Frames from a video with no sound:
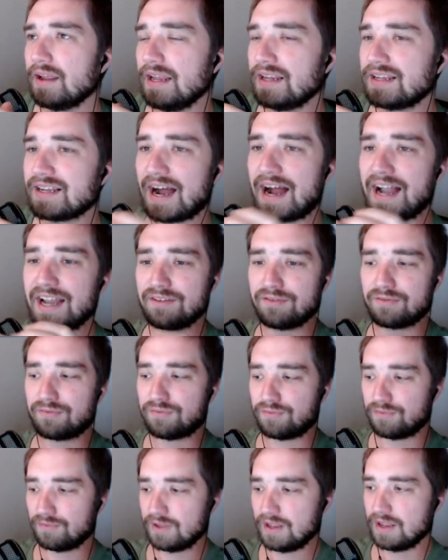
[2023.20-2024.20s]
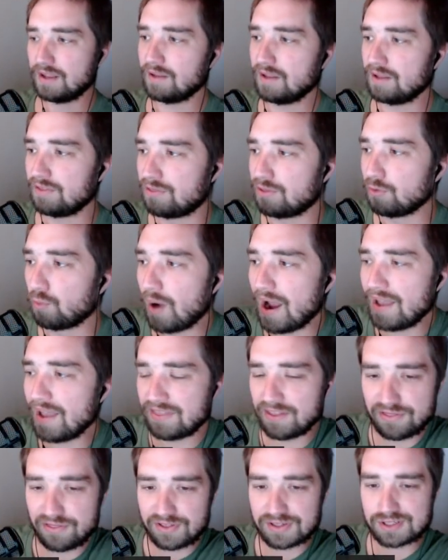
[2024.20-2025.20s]
the way
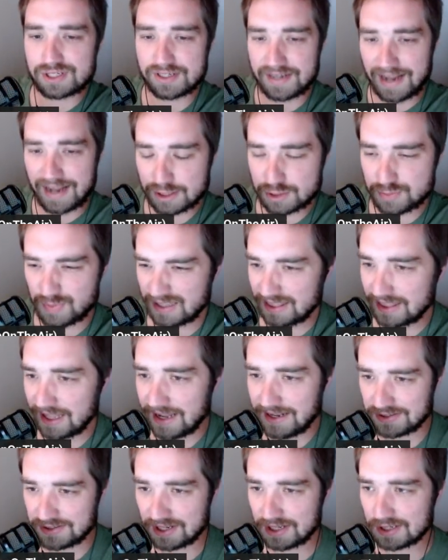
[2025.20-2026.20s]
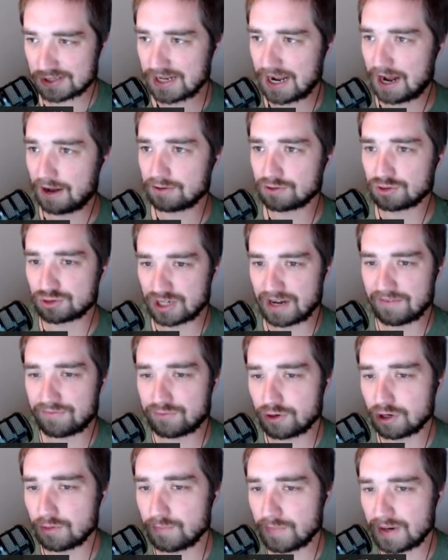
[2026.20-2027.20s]
that this announcement lays things out,
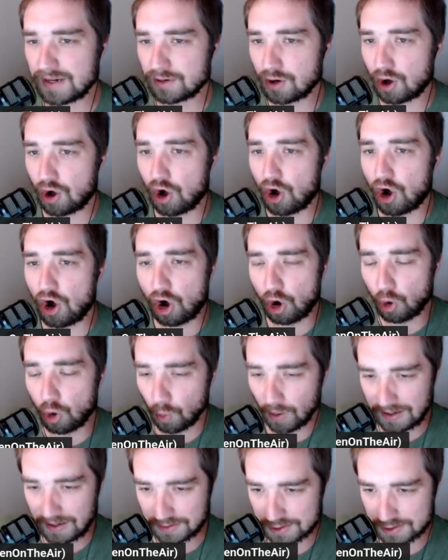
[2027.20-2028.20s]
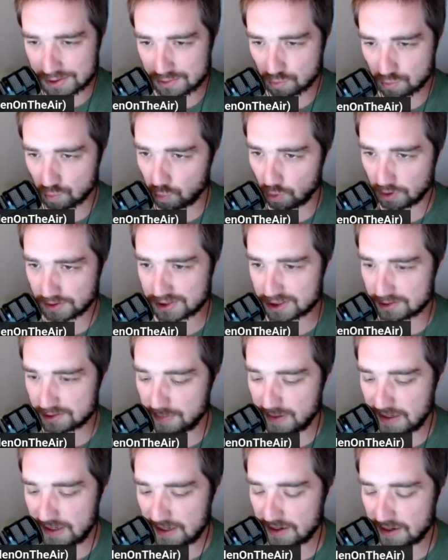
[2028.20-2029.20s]
Jeff Goodman always wants to
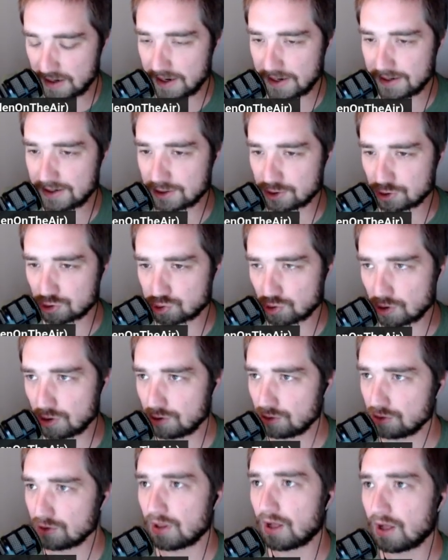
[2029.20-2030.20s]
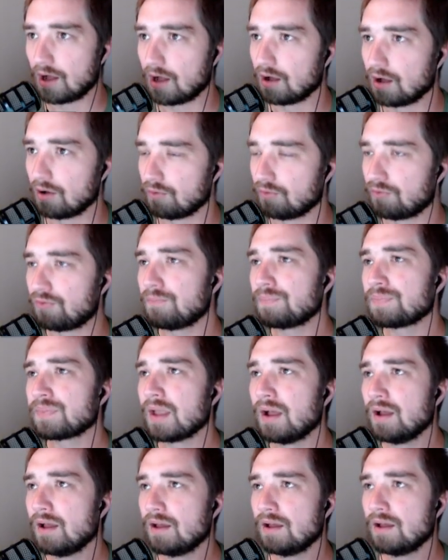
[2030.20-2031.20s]
be in control of
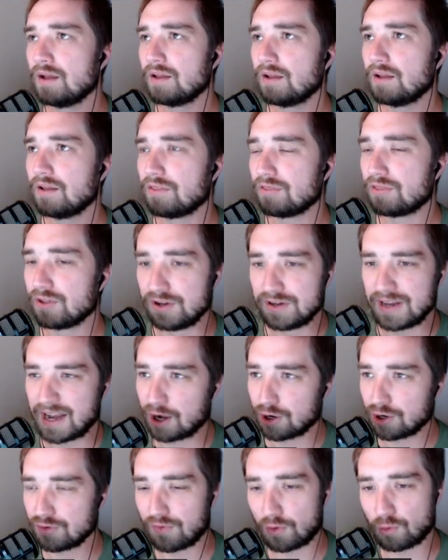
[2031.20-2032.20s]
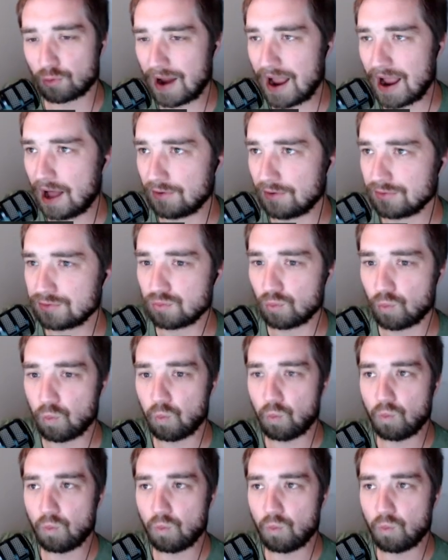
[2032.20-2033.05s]
the narrative around,